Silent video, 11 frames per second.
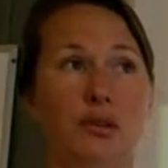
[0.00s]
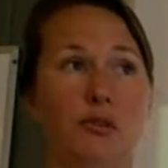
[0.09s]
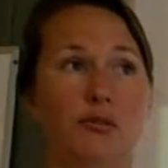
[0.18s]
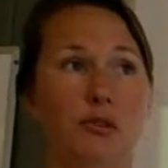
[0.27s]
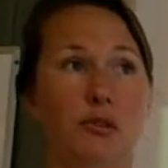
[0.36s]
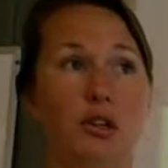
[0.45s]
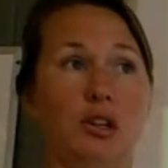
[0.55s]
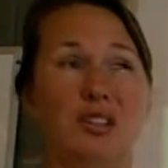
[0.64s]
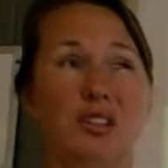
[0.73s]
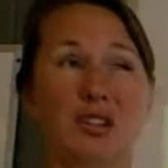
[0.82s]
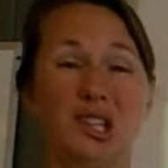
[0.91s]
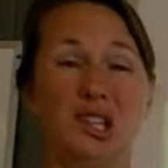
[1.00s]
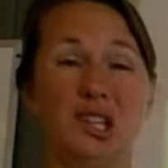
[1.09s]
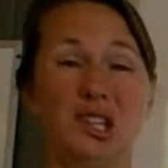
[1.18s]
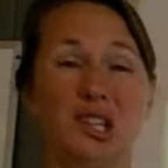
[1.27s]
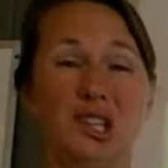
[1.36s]
If you look at their
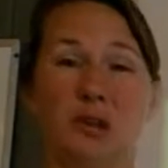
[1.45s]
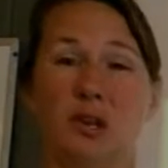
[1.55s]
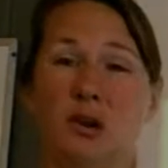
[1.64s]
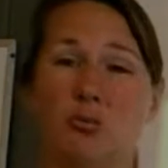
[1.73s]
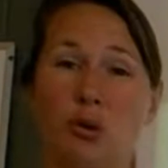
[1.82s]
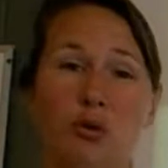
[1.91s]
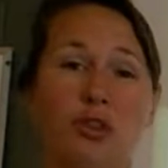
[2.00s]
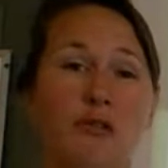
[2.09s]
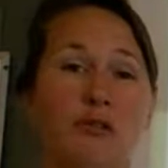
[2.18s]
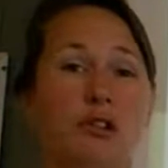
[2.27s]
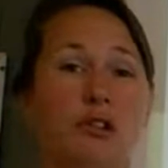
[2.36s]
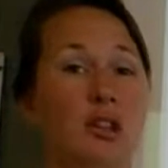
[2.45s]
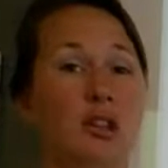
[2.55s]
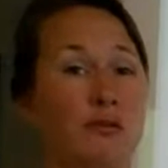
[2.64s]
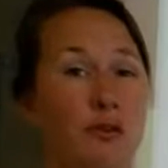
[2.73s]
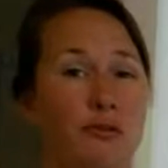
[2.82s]
leaves, they're both evergreen.
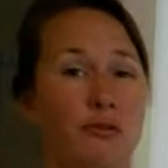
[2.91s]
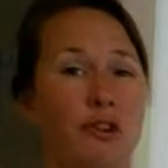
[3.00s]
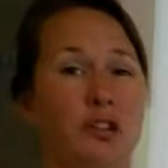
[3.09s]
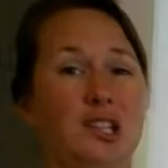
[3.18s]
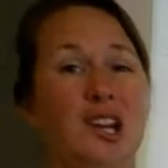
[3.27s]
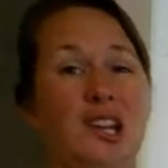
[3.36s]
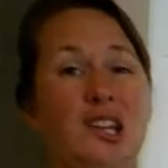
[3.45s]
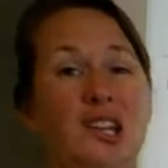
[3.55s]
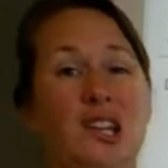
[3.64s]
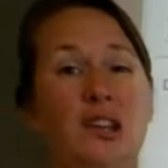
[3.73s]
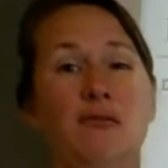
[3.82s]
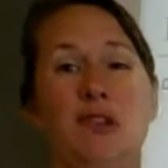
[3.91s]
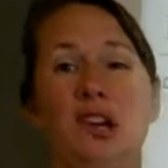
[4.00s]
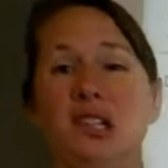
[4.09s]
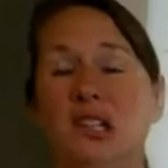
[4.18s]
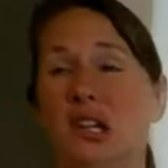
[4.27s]
They're both very tiny,
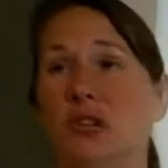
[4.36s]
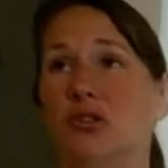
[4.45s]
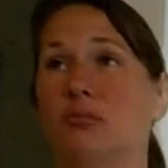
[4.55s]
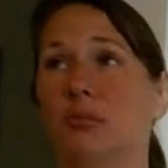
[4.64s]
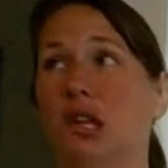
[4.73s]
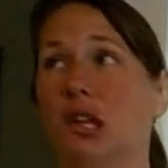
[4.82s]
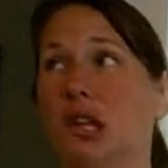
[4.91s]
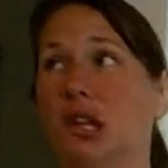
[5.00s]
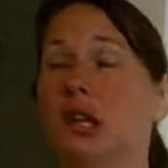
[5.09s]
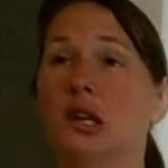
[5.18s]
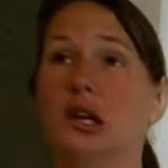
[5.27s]
fine textured plant.